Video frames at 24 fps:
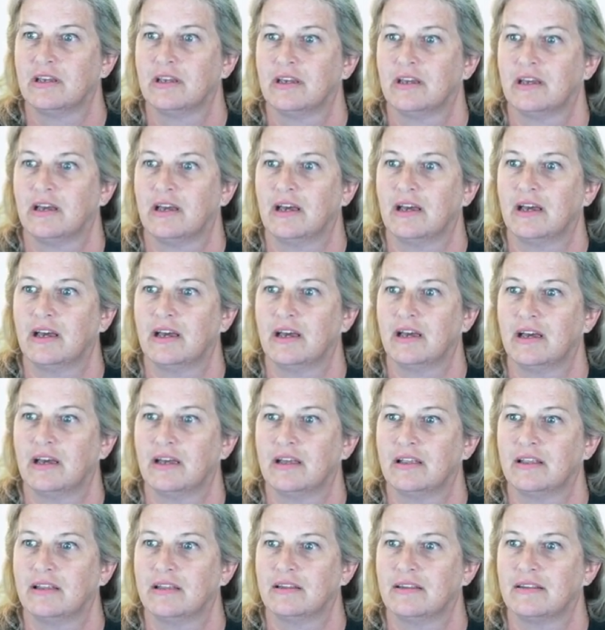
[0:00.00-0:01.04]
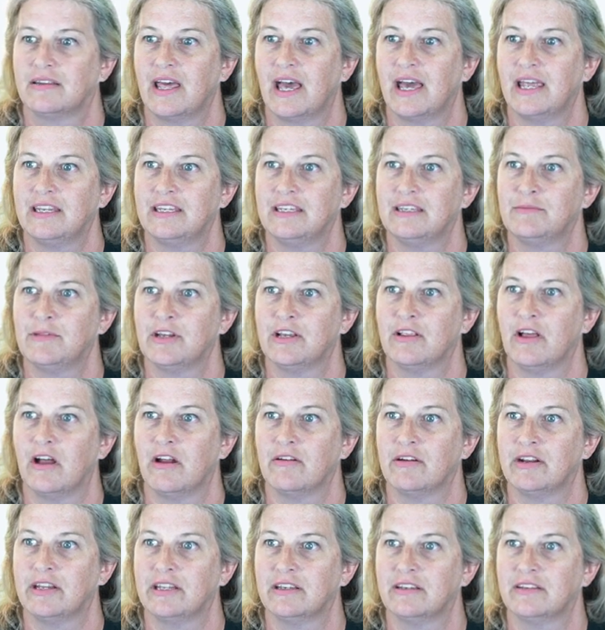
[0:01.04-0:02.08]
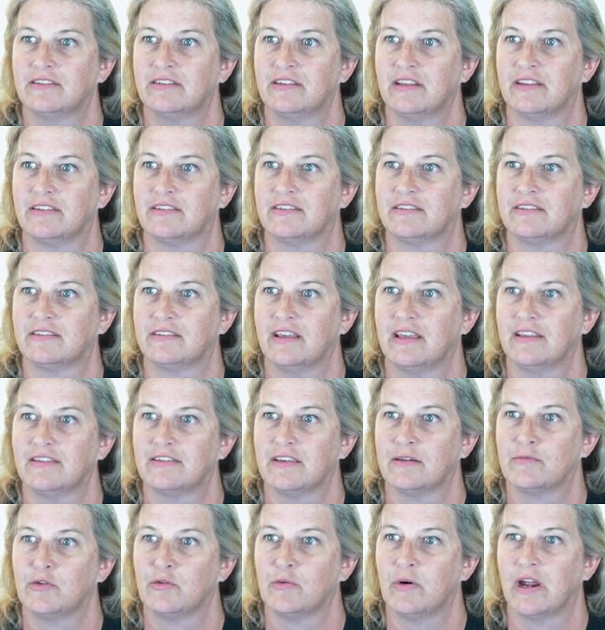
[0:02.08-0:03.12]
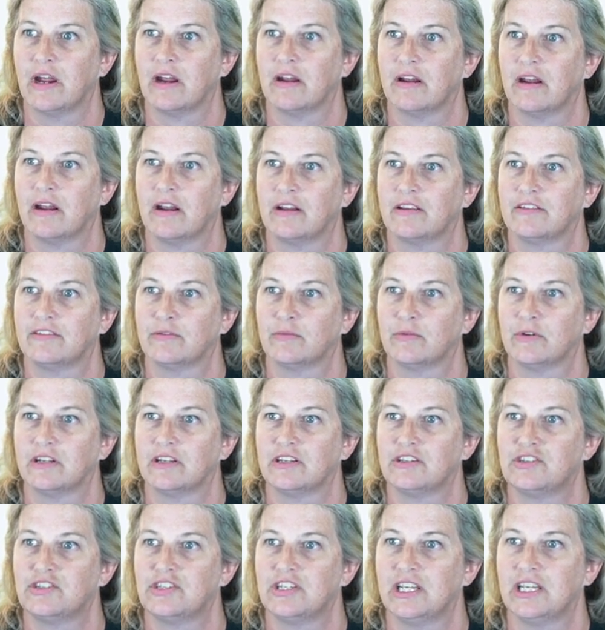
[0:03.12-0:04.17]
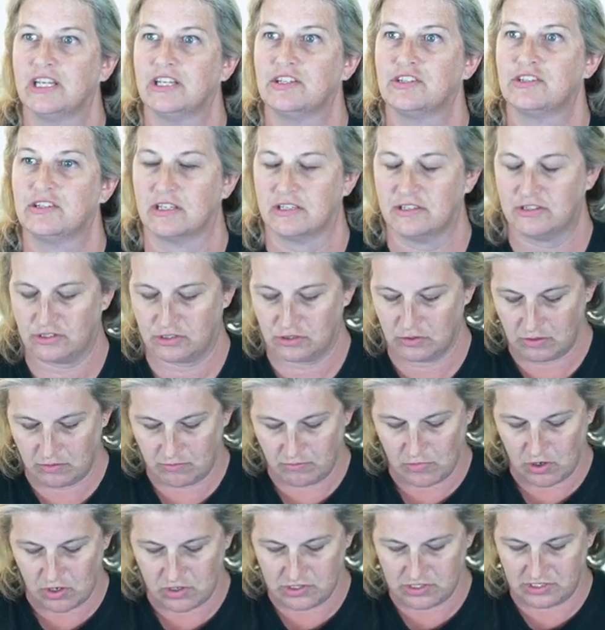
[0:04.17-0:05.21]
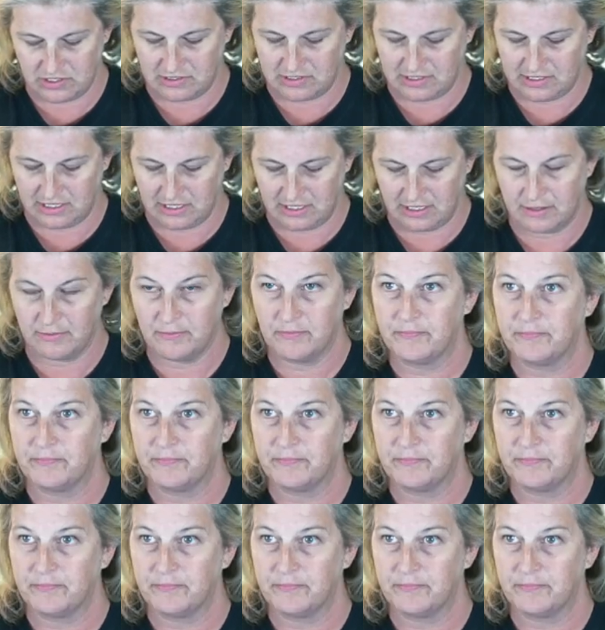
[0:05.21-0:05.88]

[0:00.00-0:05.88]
Uh, that email already exists. Yes, I'm aware. All right, so we're going to change this to emergency